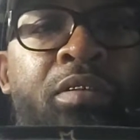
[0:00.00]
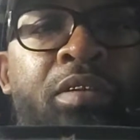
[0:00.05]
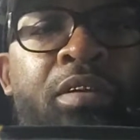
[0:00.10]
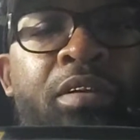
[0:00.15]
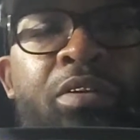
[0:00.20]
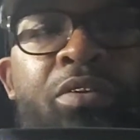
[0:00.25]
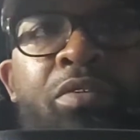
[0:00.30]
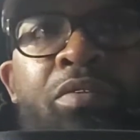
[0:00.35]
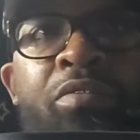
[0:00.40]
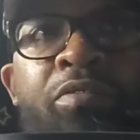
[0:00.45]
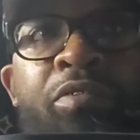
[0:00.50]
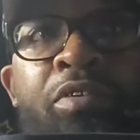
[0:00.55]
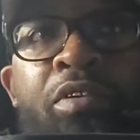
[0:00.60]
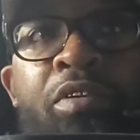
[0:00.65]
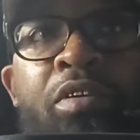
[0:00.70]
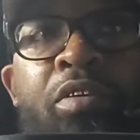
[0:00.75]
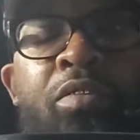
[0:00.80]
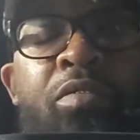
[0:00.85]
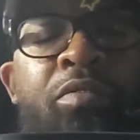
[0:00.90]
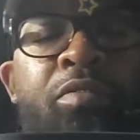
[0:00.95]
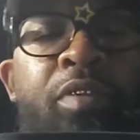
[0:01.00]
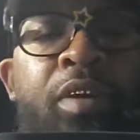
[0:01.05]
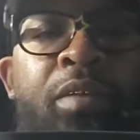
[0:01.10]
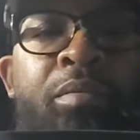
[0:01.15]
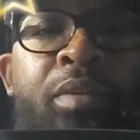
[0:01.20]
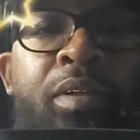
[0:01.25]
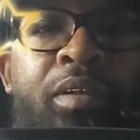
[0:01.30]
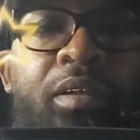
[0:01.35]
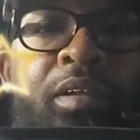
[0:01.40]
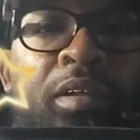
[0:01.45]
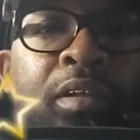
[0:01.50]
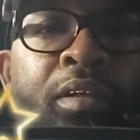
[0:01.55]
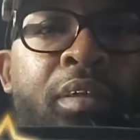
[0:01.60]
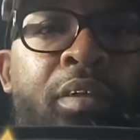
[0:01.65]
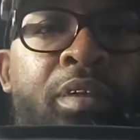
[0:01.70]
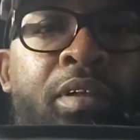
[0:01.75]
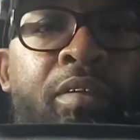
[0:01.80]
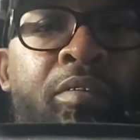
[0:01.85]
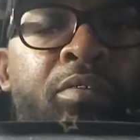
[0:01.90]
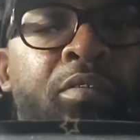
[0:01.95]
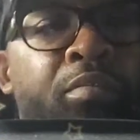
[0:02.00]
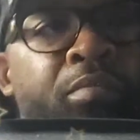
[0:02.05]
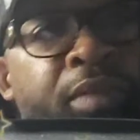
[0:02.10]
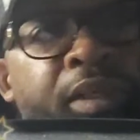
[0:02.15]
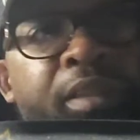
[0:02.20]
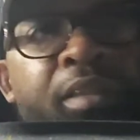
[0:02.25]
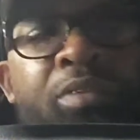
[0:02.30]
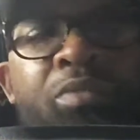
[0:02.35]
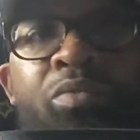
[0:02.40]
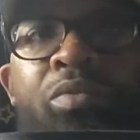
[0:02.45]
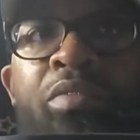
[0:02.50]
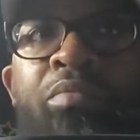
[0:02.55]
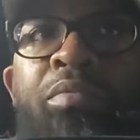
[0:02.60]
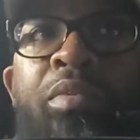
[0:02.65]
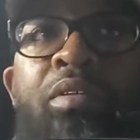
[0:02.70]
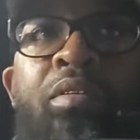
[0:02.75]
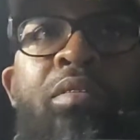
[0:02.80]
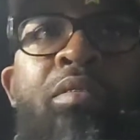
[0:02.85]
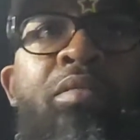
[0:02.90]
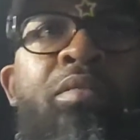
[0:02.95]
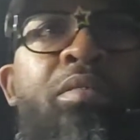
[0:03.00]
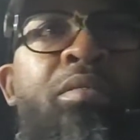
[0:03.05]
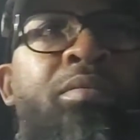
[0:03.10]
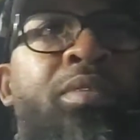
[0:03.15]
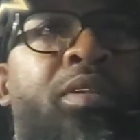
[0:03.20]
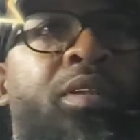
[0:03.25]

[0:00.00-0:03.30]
to the whole Fargo family for messing with me. You know what I'm